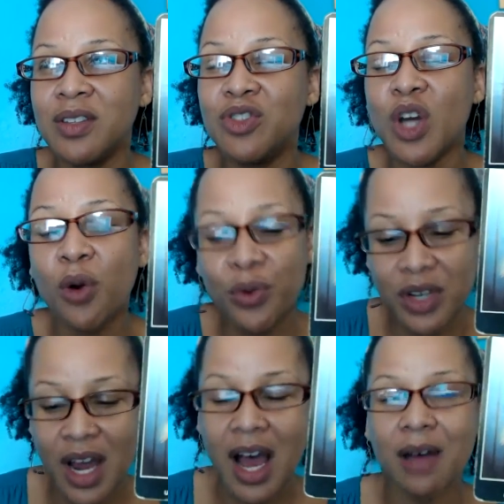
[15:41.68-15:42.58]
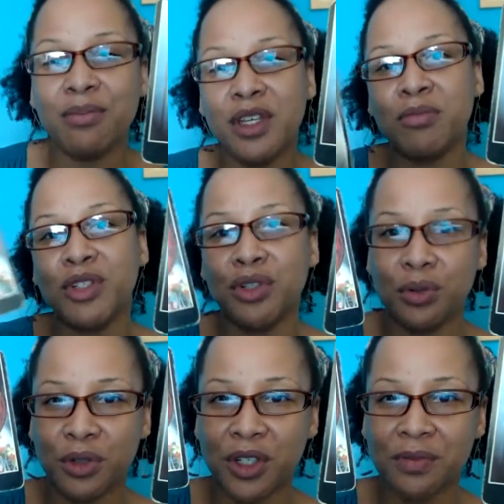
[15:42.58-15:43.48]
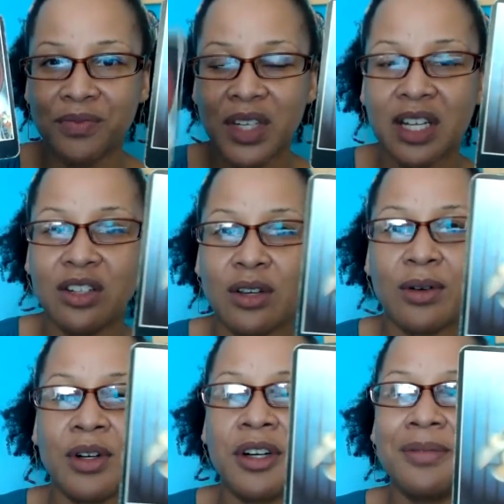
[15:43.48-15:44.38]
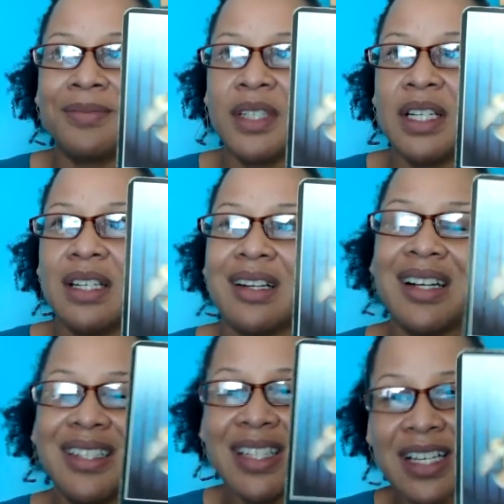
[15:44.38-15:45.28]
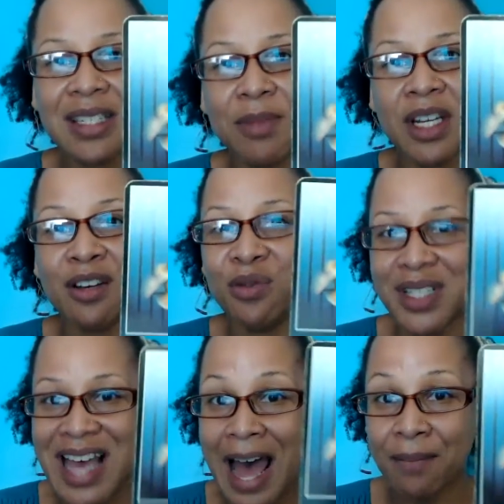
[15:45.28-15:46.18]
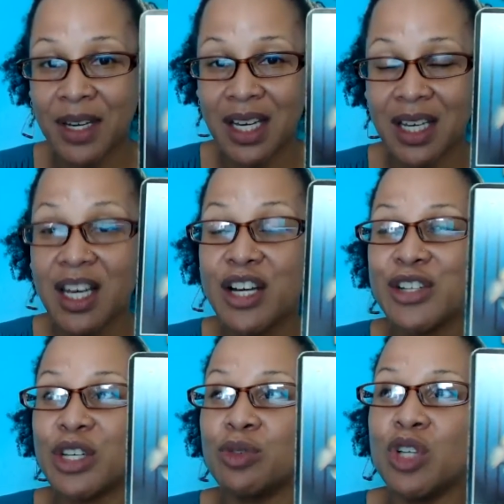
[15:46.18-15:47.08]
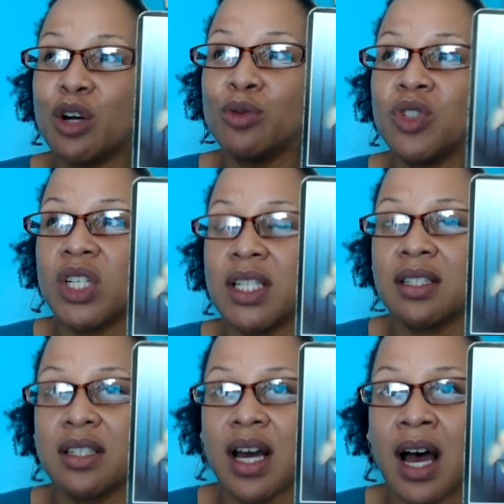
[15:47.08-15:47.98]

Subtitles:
don't not be mature in your assessment of what's happening. So don't just